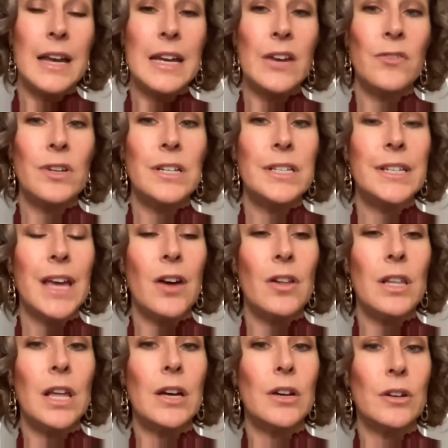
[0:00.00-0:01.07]
I never
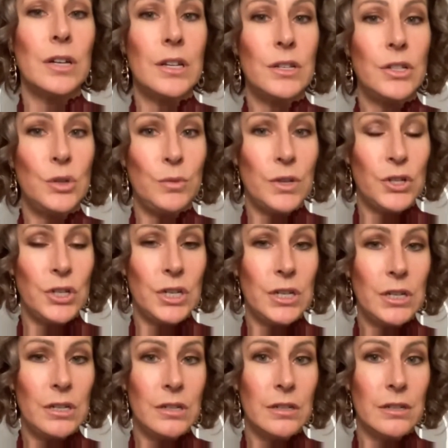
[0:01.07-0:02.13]
discount luck or
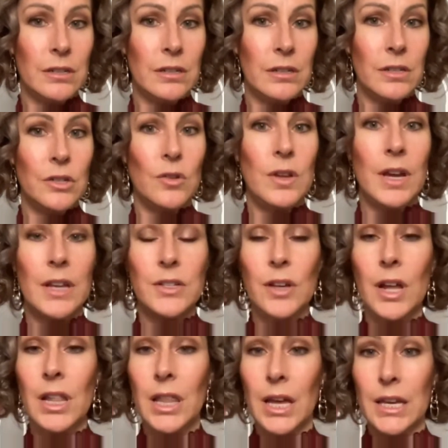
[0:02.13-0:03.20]
intuition. So you guys
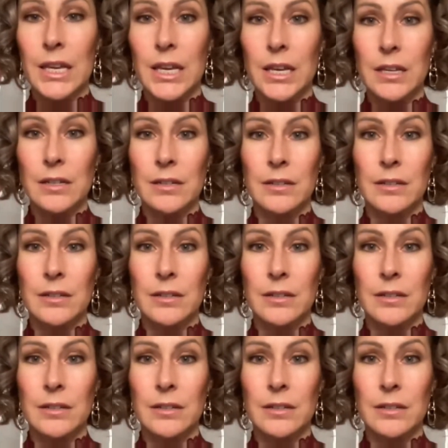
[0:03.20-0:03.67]
got lucky.